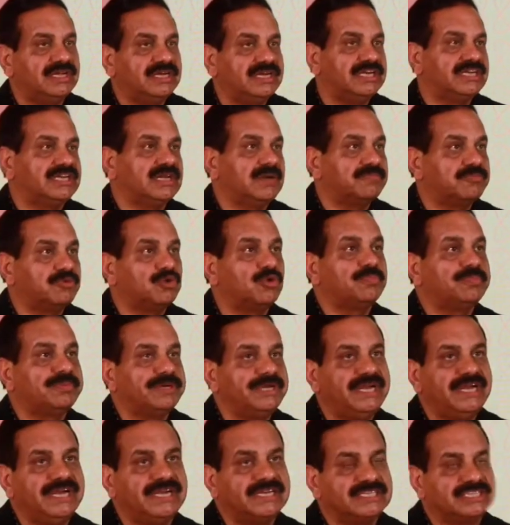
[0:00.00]
it
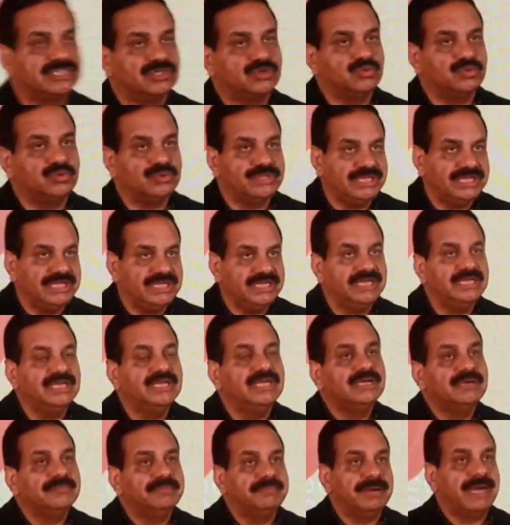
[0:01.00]
appropriates to the
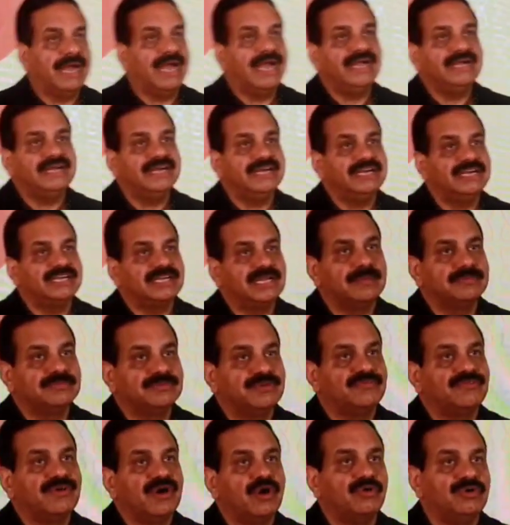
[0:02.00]
brand in terms
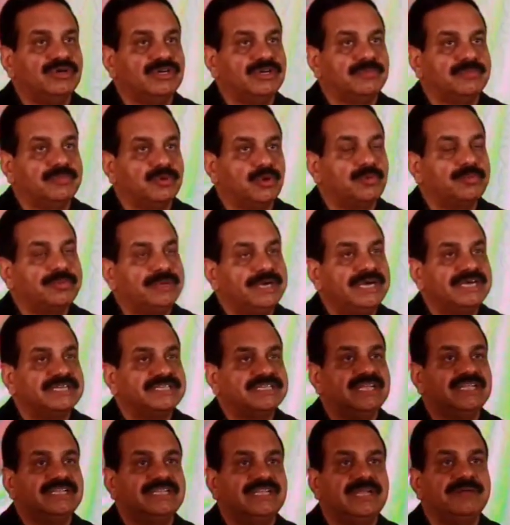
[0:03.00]
of how it
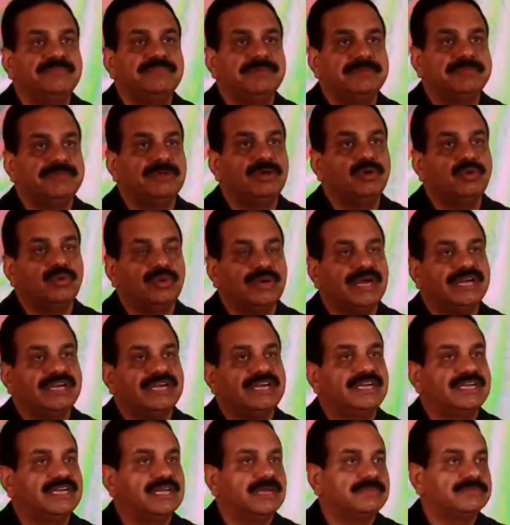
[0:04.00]
appropriates, and then people look at
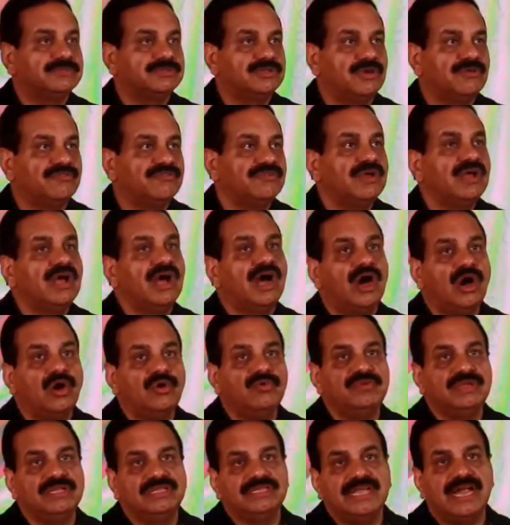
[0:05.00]
in terms of
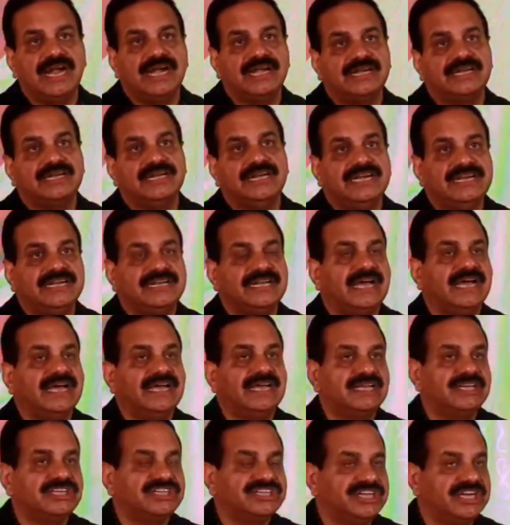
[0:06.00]
how will that
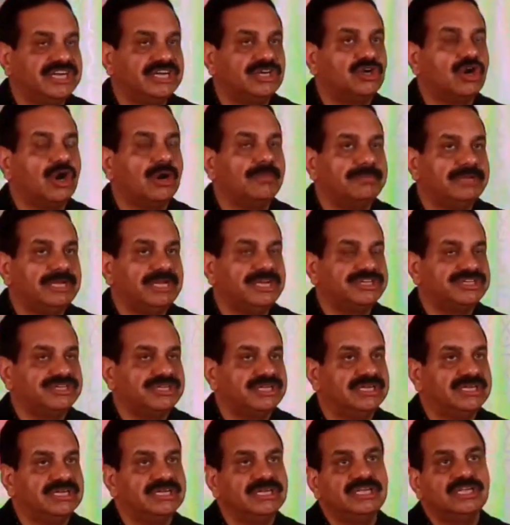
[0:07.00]
entire shade
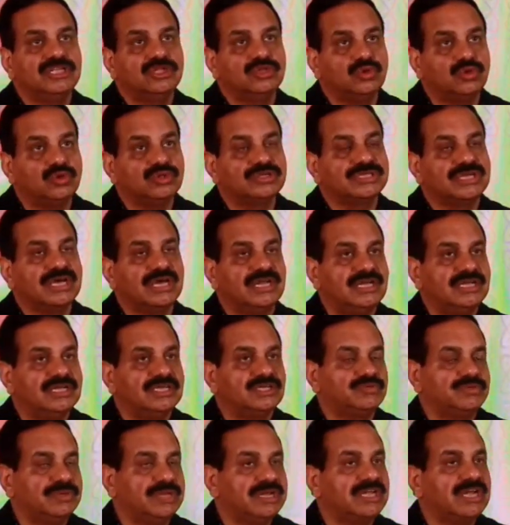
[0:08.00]
combination, those
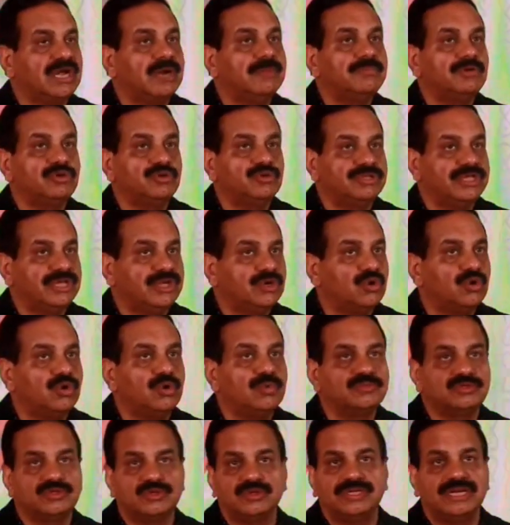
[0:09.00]
colors will come to their
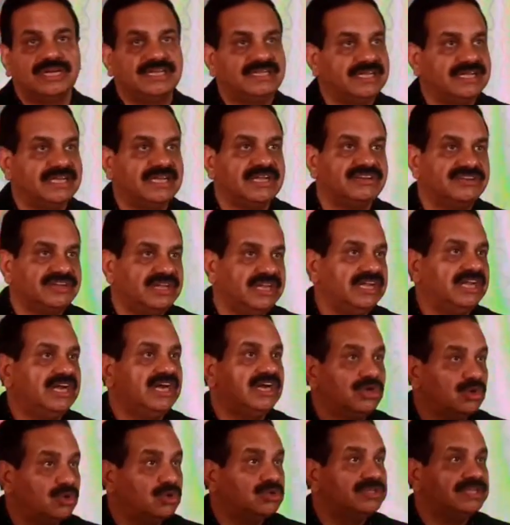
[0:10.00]
home so that they can really
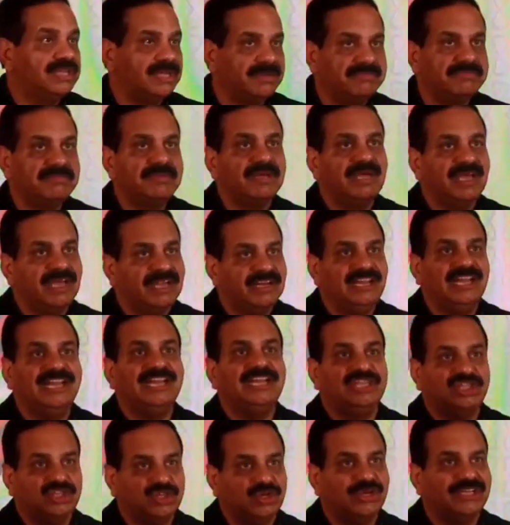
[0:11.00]
adorn them and
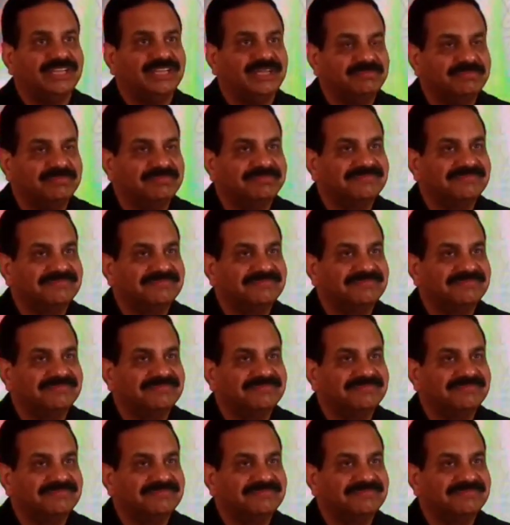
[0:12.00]
really enjoy them.